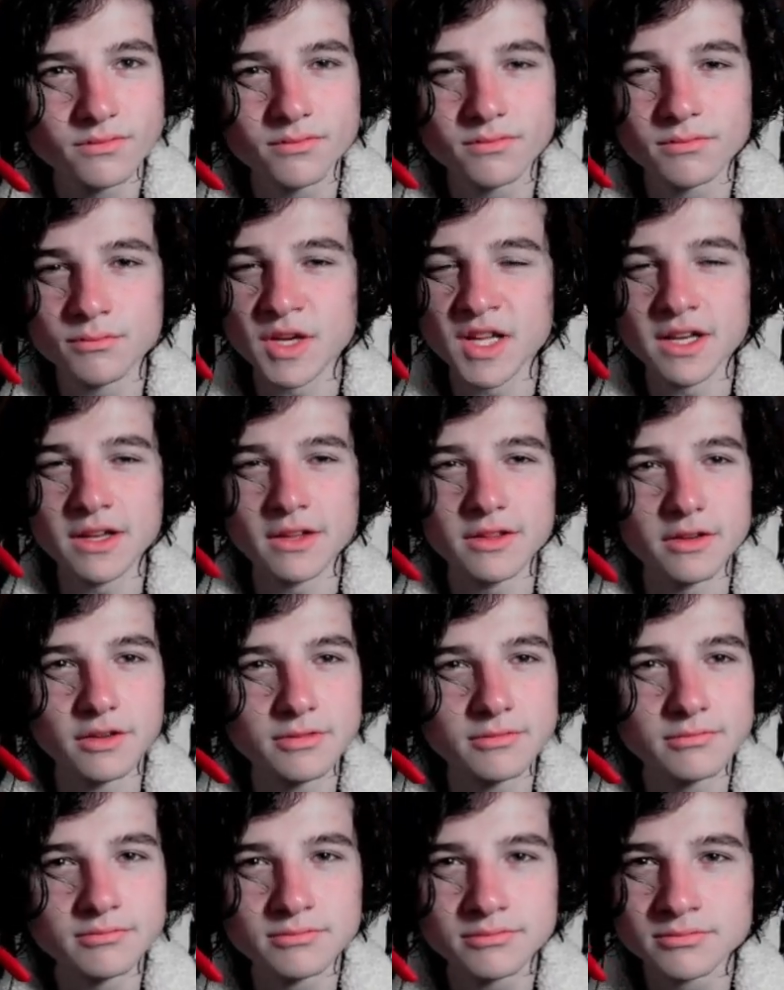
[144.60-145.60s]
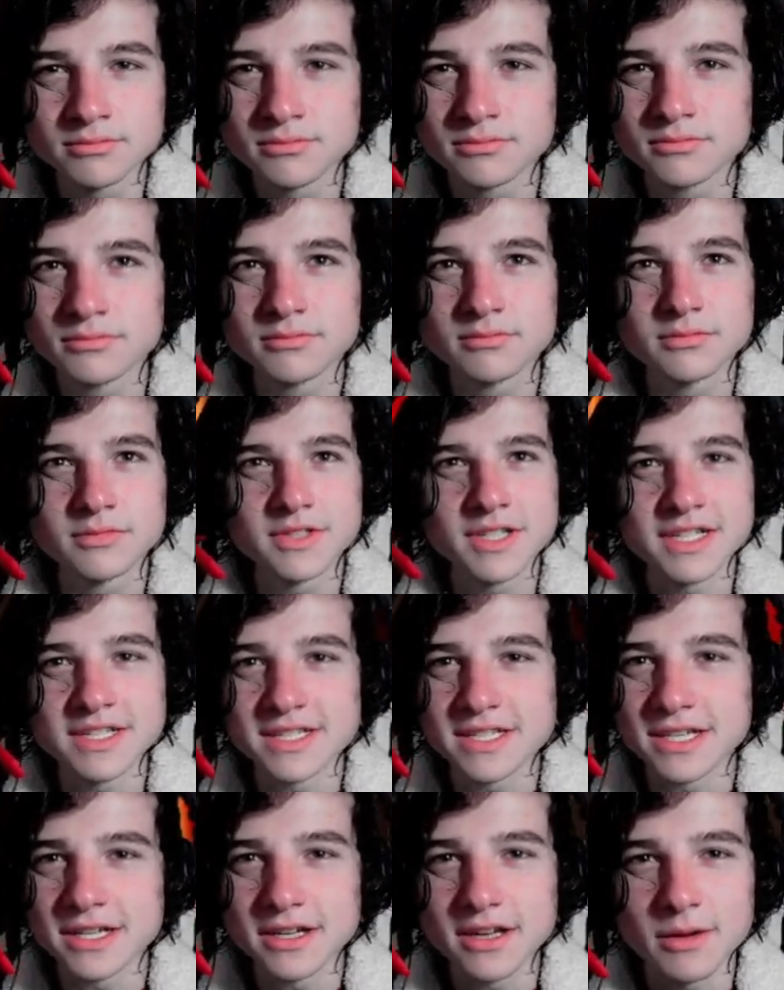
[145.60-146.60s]
Me neither. Didn't
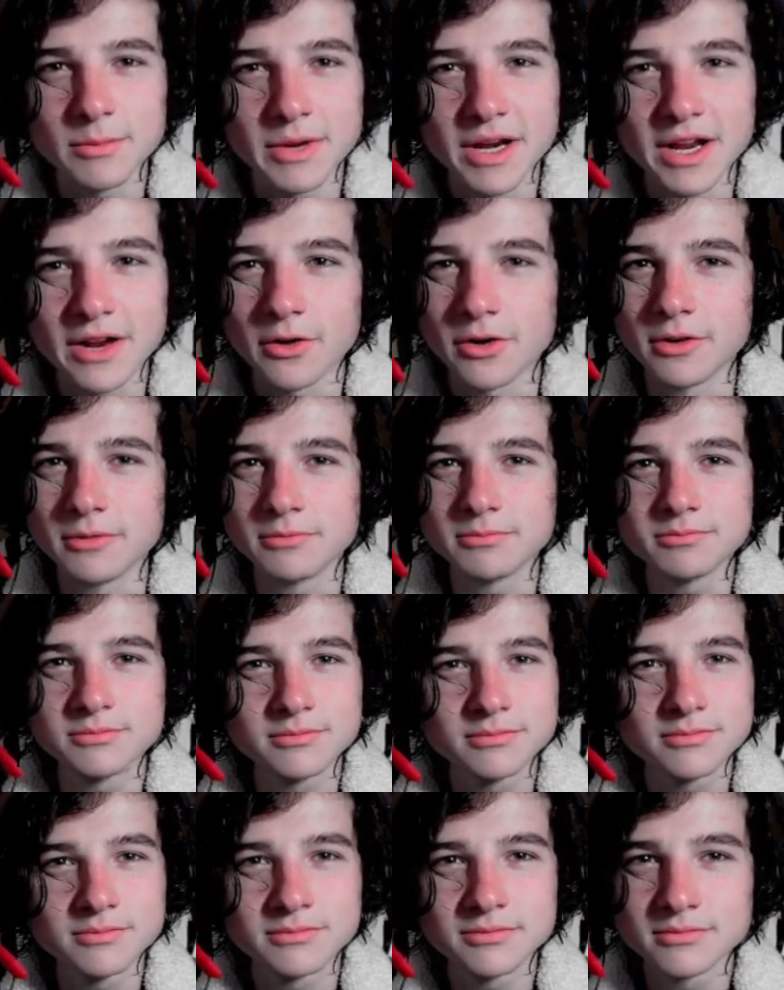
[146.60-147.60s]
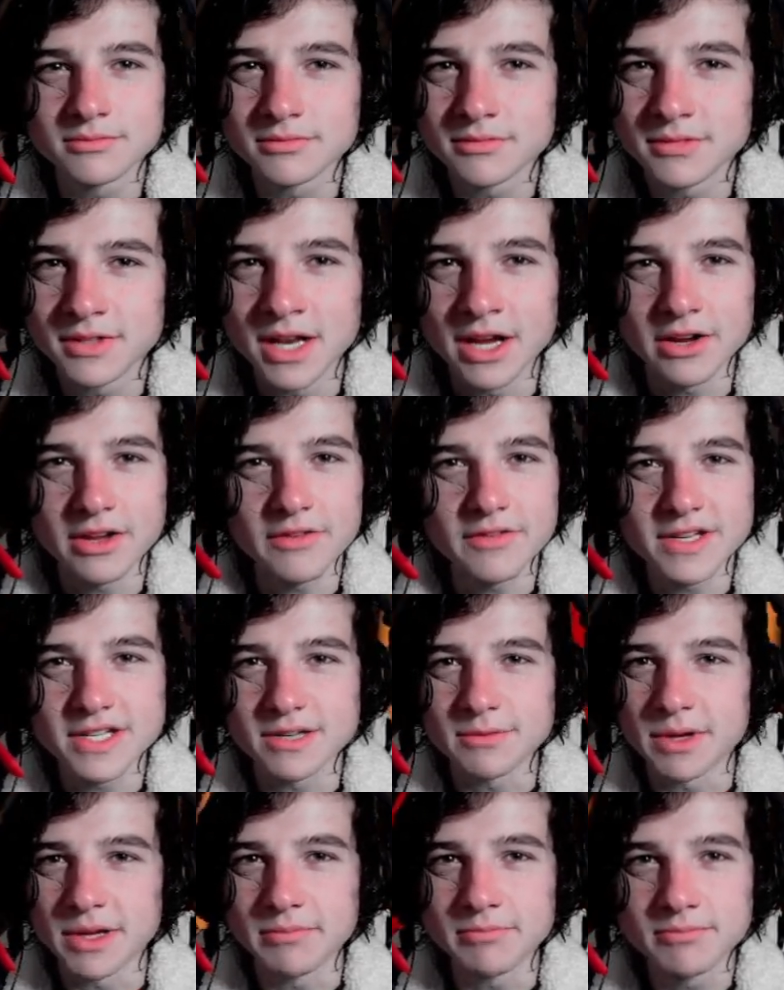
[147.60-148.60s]
see it coming at all. Now give it
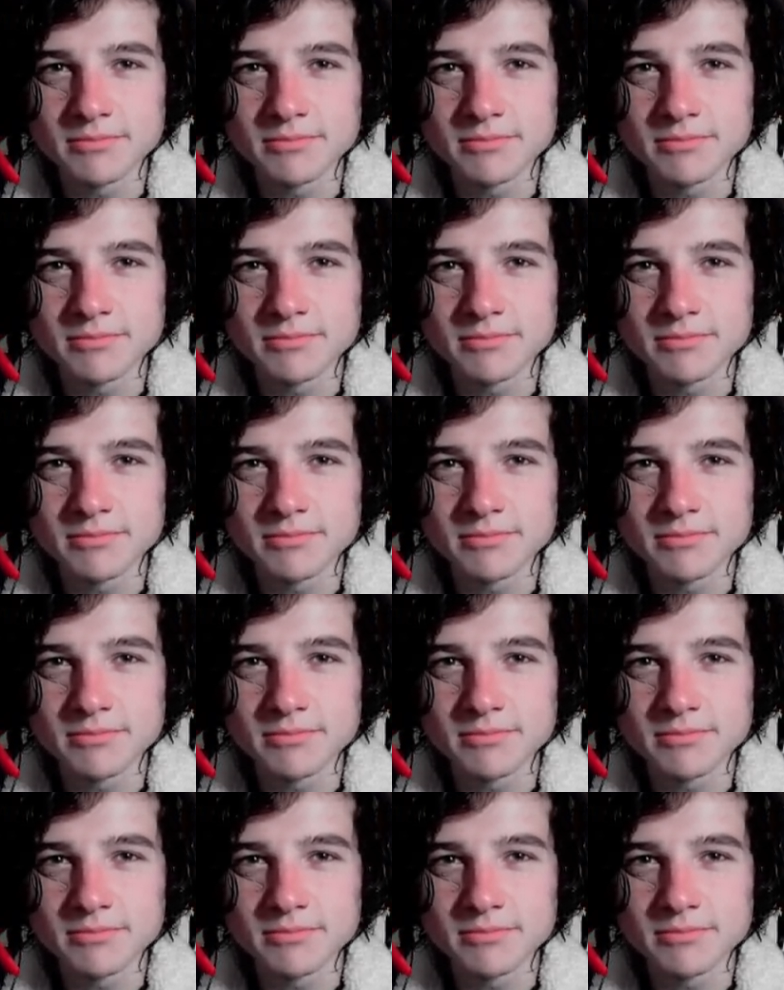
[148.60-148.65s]
to me.